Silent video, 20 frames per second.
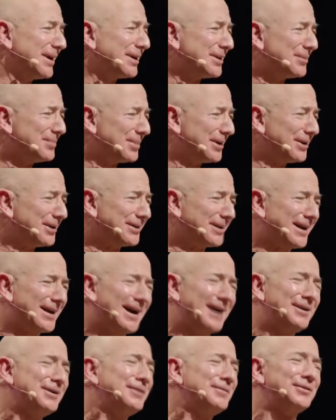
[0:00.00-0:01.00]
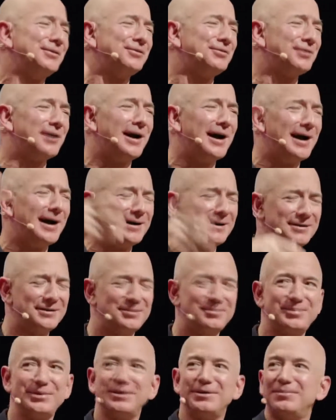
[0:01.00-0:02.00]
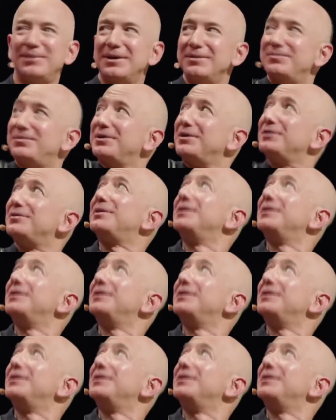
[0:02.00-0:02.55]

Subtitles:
on the beard game. I don't even try. My beard